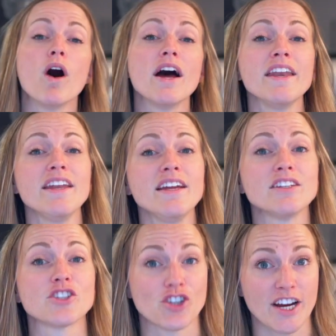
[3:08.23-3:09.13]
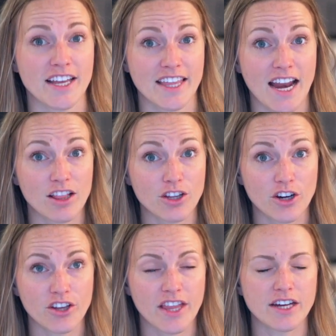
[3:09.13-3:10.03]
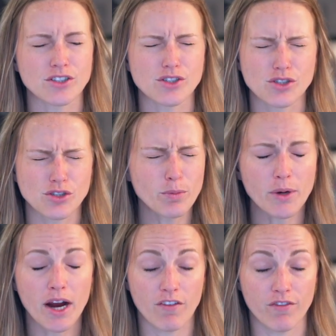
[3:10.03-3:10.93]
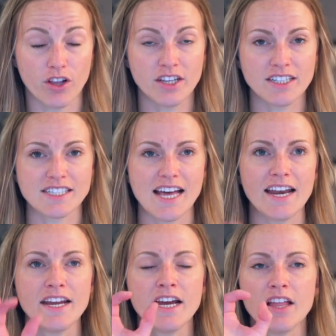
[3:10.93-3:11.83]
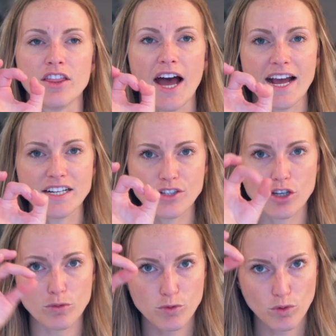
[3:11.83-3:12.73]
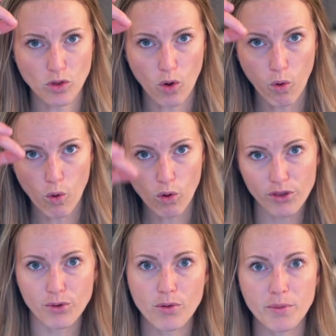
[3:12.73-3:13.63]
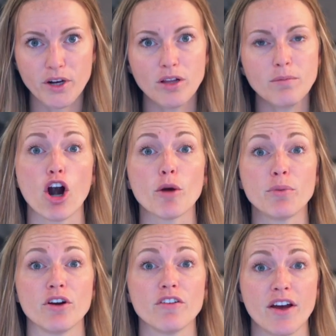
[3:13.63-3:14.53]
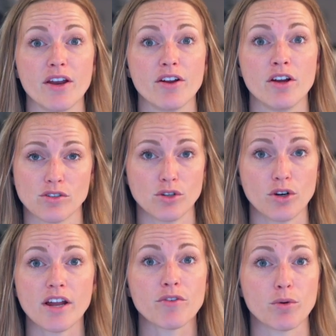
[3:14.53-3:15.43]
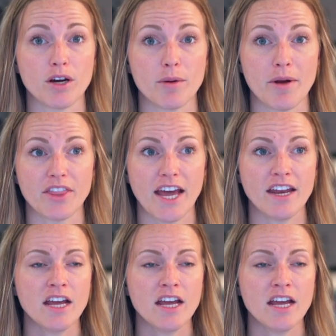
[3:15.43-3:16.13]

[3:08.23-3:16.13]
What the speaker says: One trick that I learned that is super helpful is that the ice cubes with the hole through the middle are purified, so you don't have to worry about that.